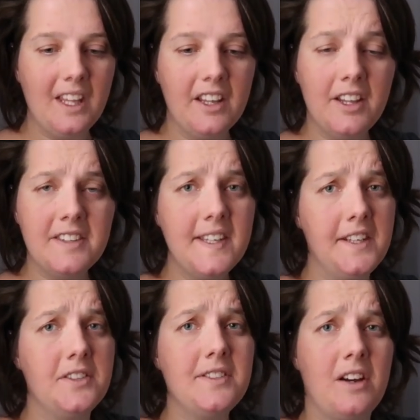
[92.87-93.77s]

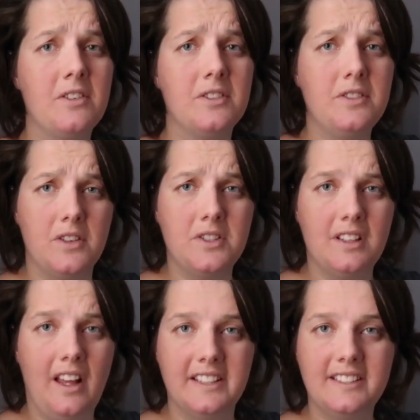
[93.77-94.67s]
continue
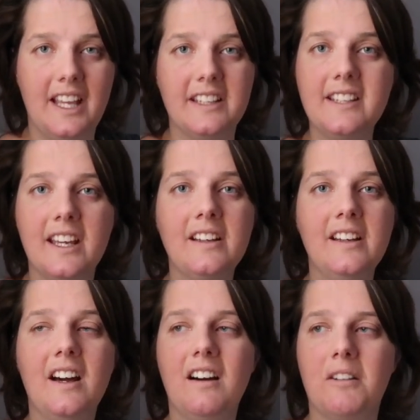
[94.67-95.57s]
social isolating.
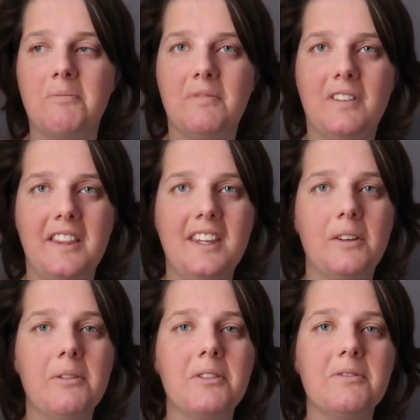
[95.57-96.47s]
I
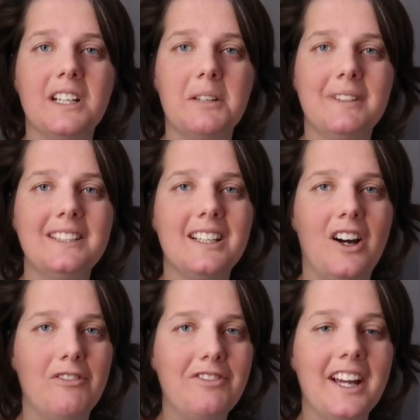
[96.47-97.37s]
think we're all really missing
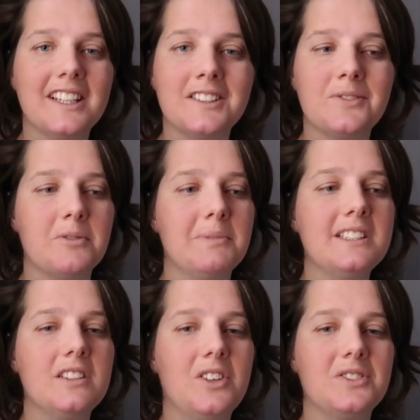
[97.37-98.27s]
our friends, we're
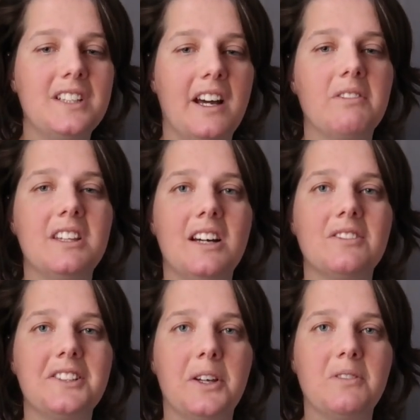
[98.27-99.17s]
missing contact with the
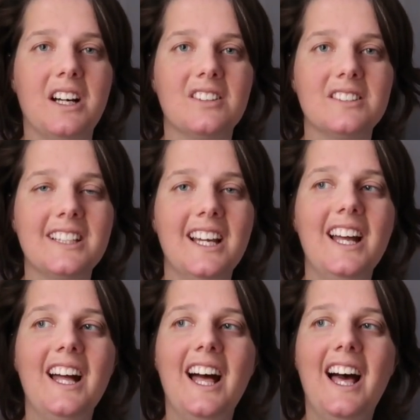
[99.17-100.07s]
outside world,
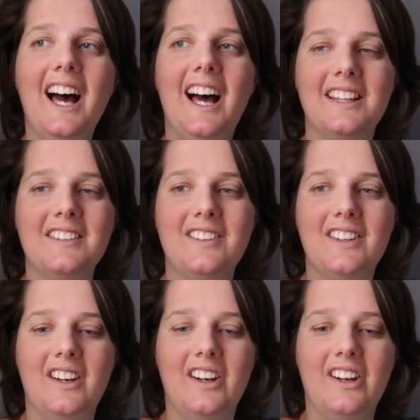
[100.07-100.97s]
and
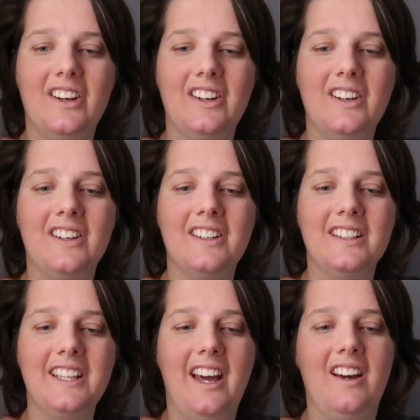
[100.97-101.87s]

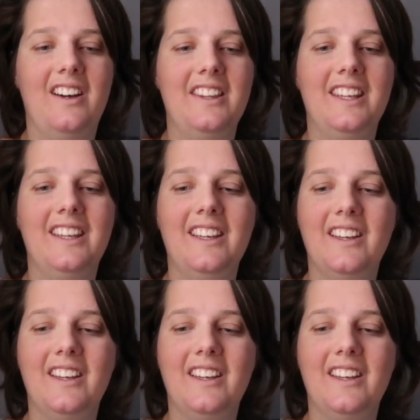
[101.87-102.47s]
yeah, I think